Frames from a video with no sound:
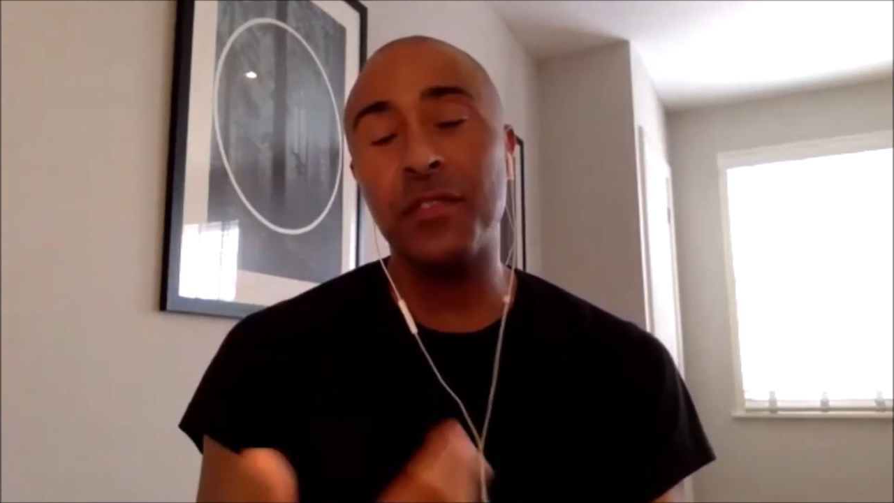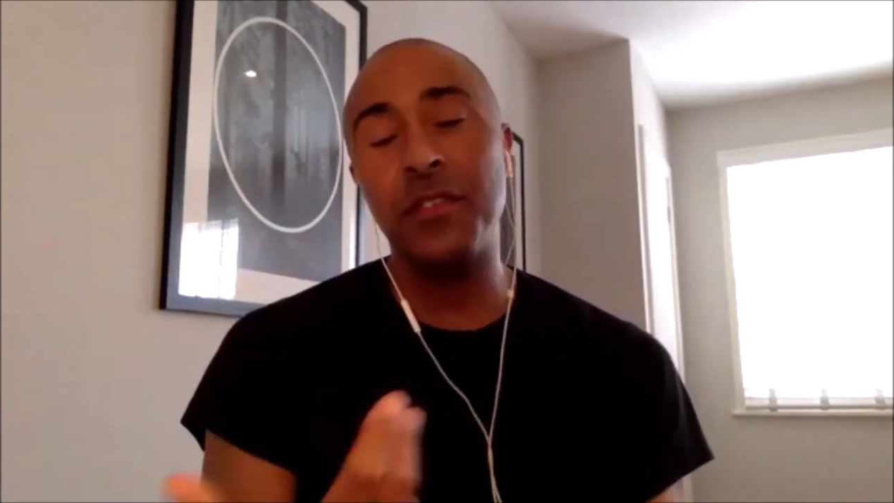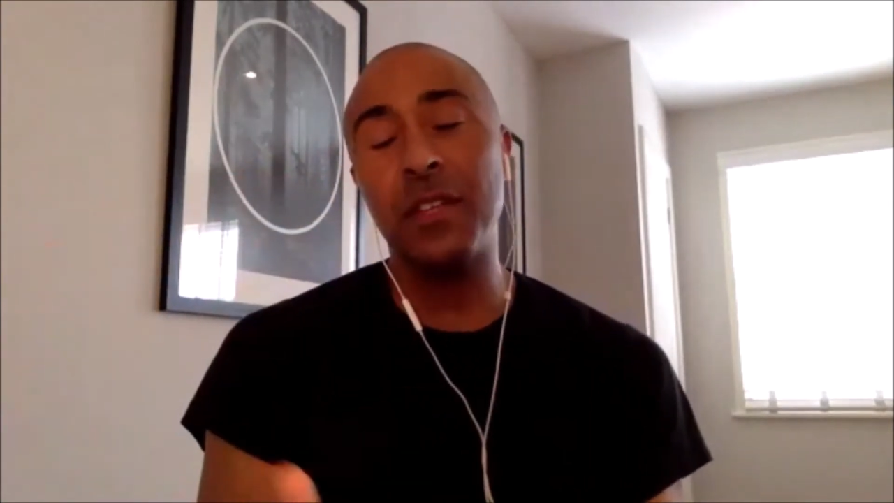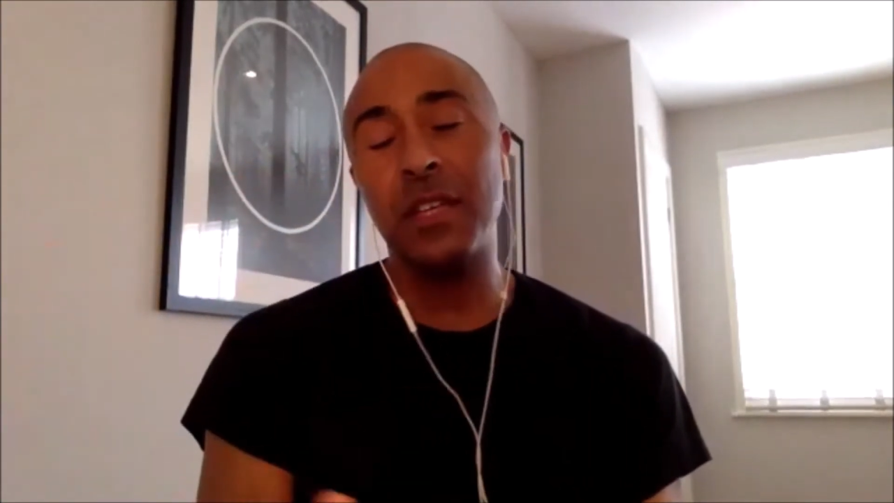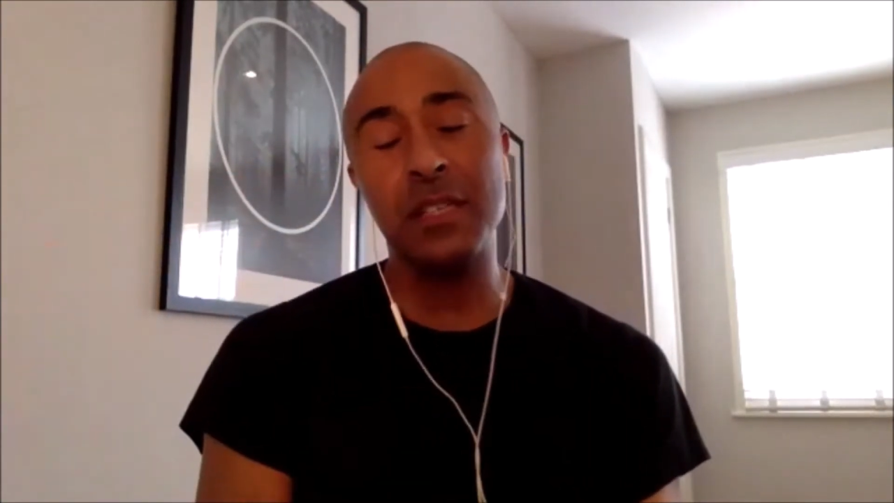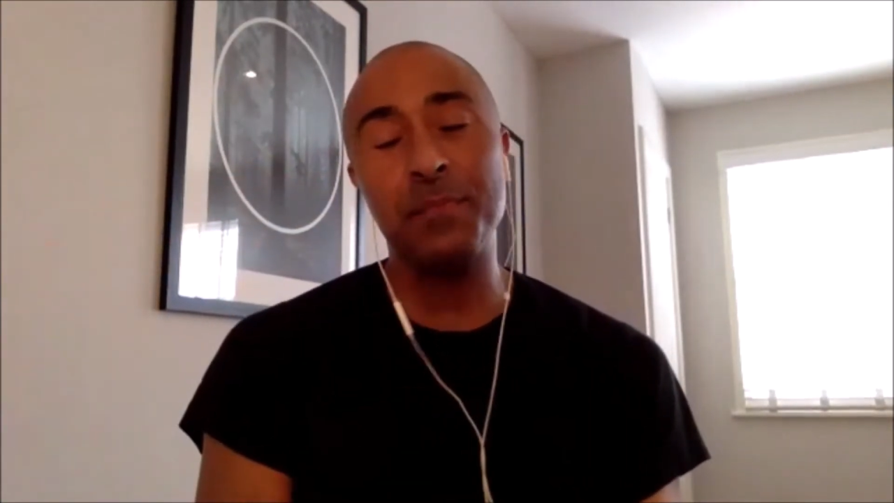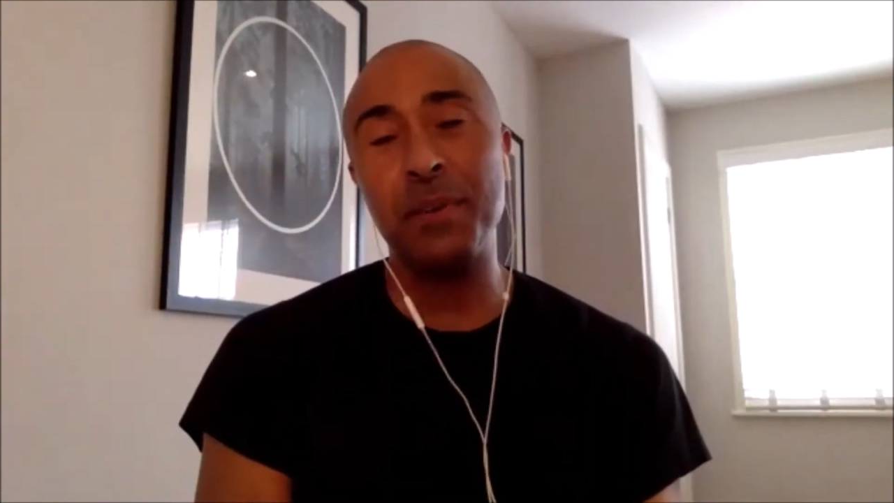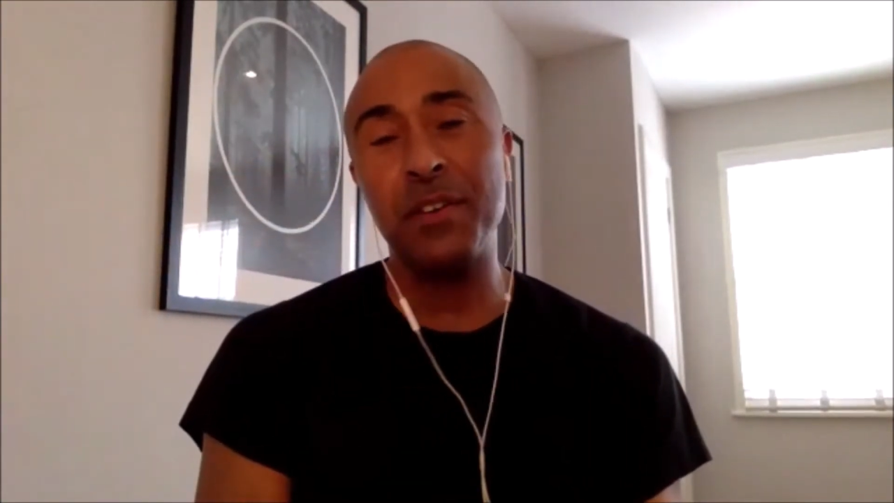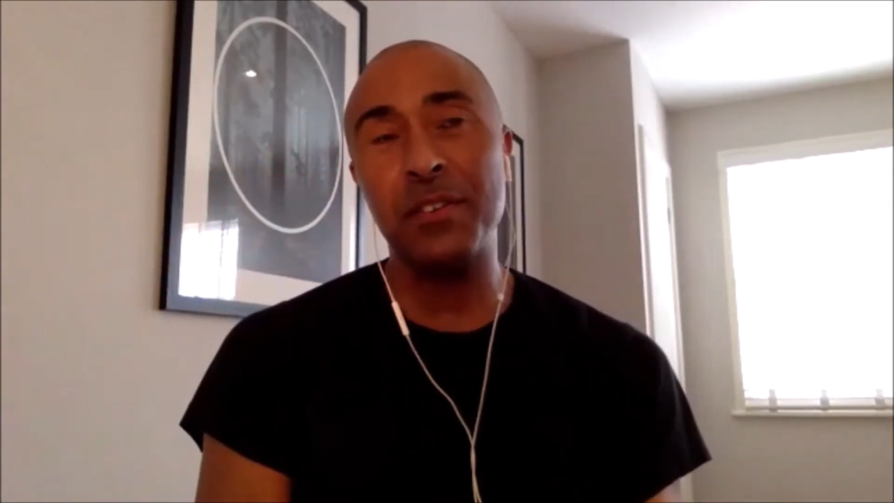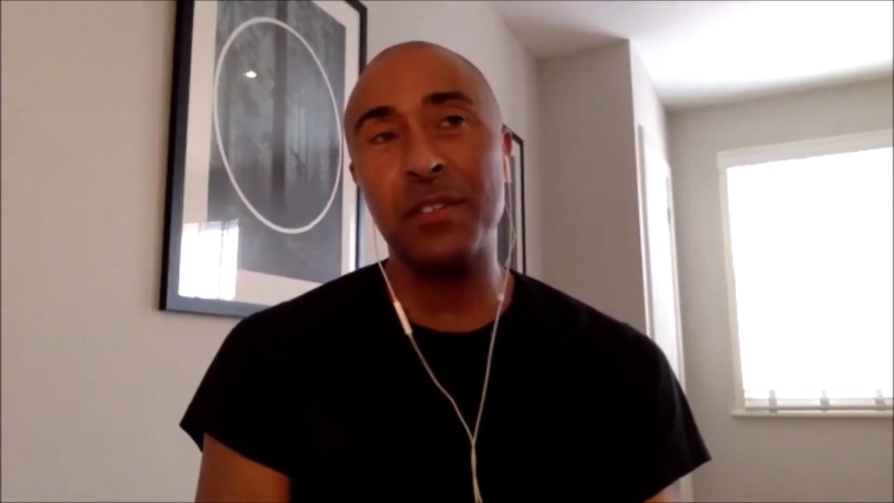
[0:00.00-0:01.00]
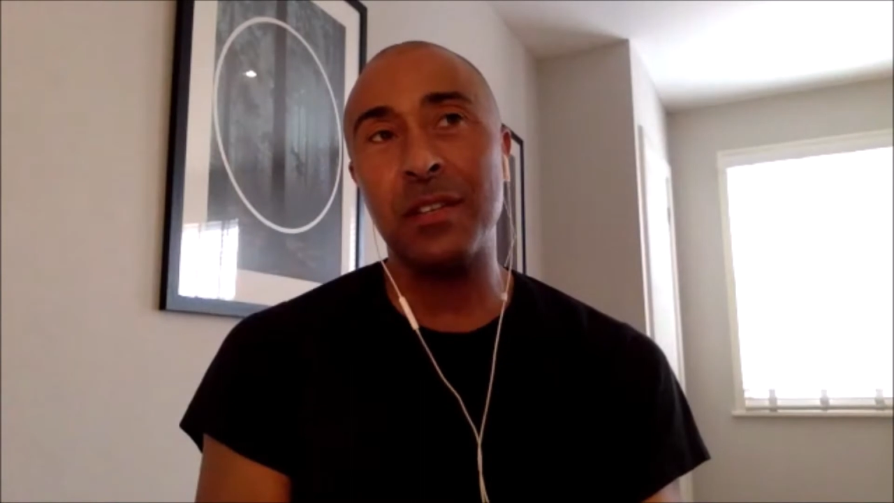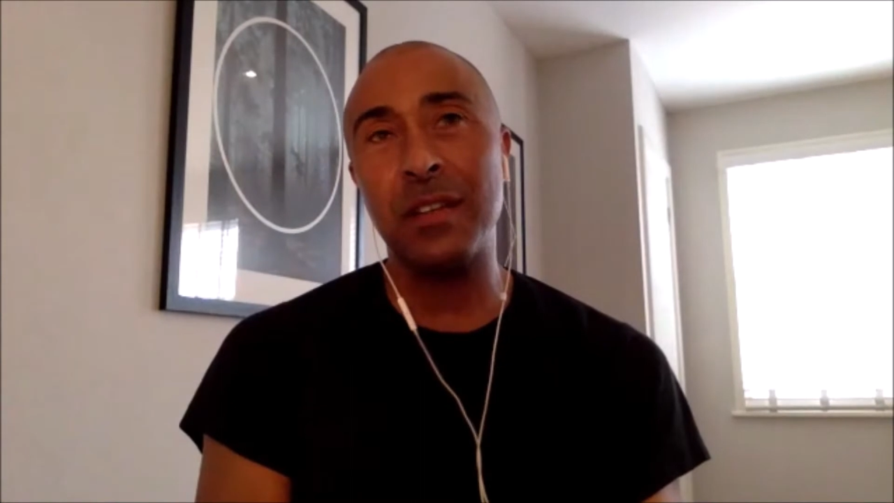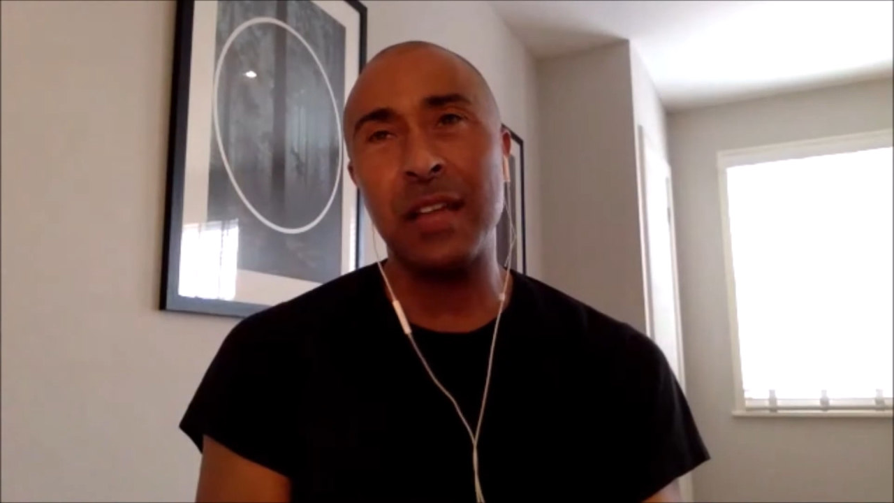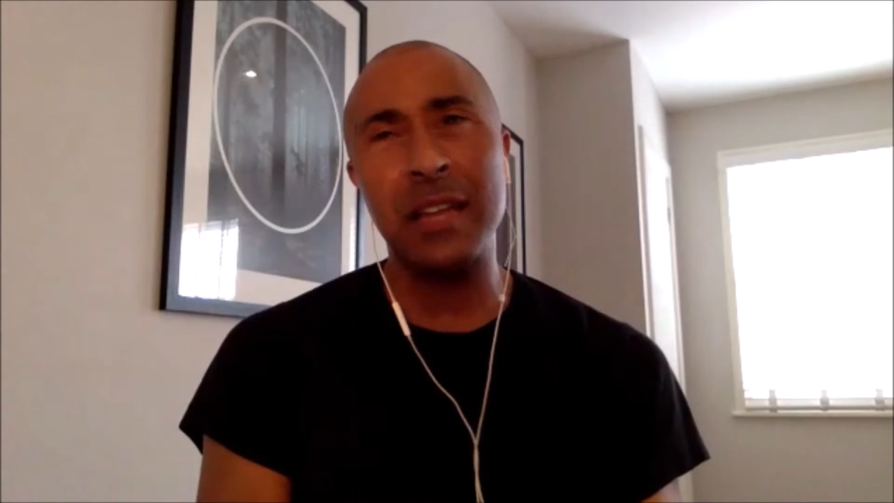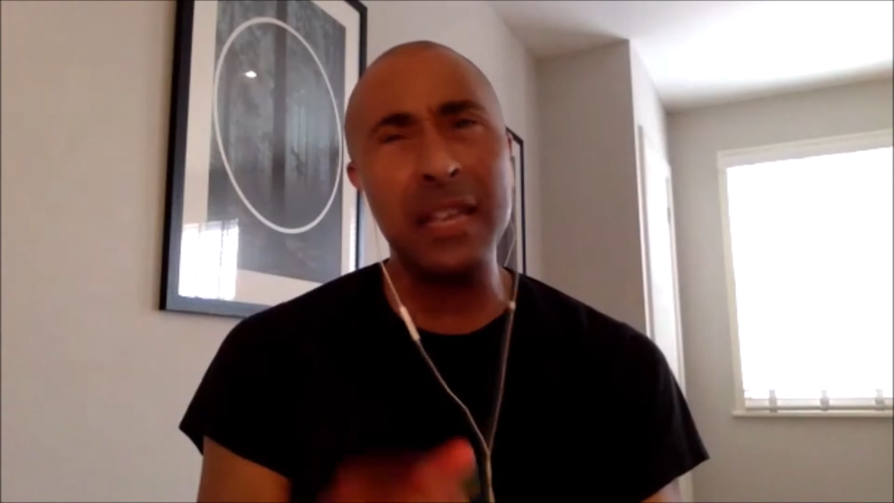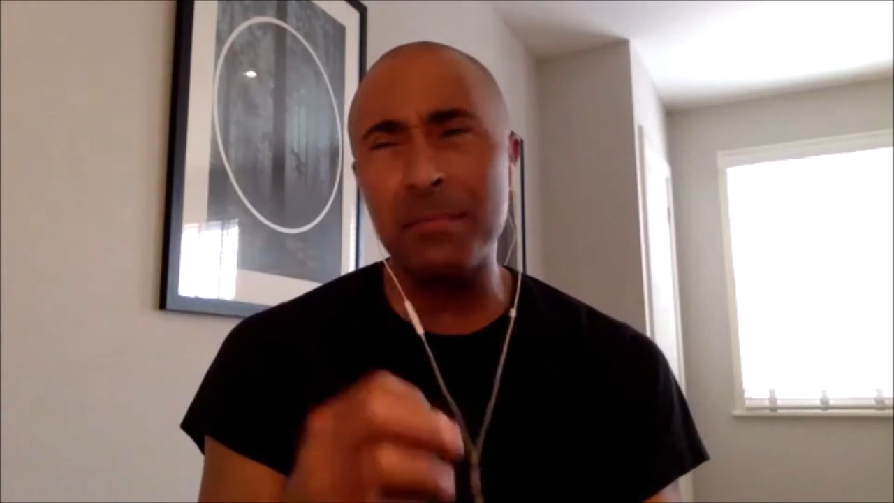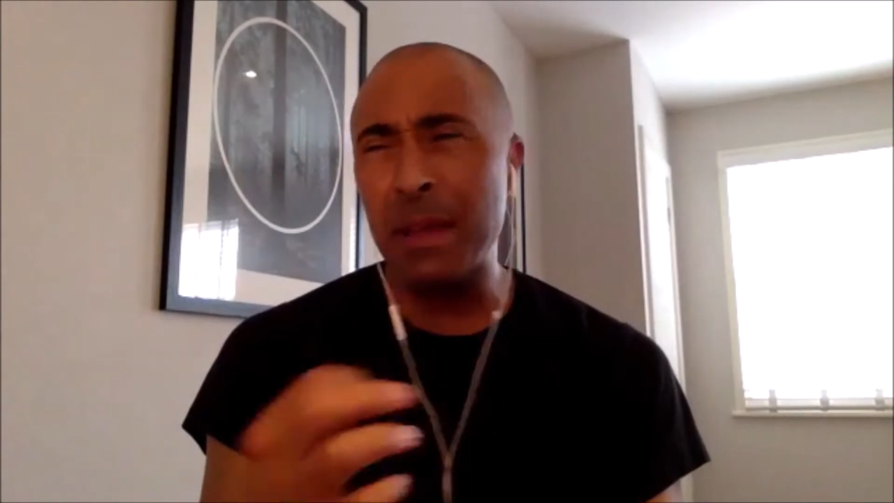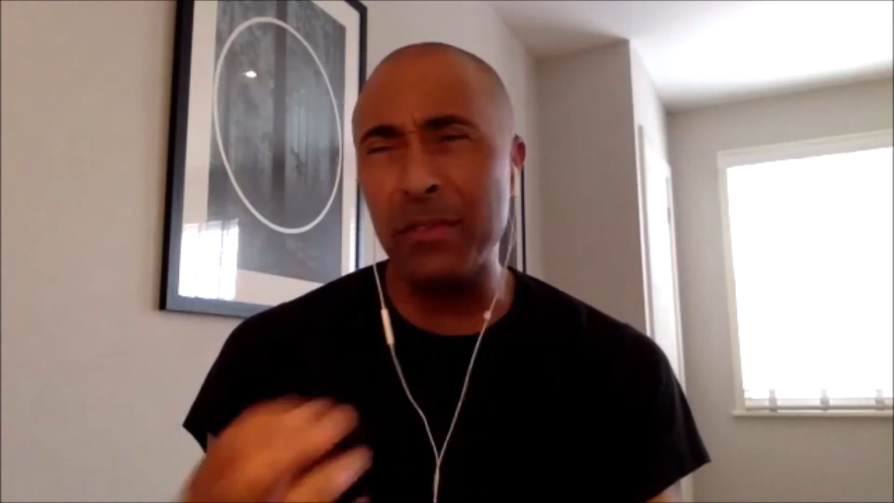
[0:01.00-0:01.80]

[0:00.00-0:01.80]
feel the experience and hear many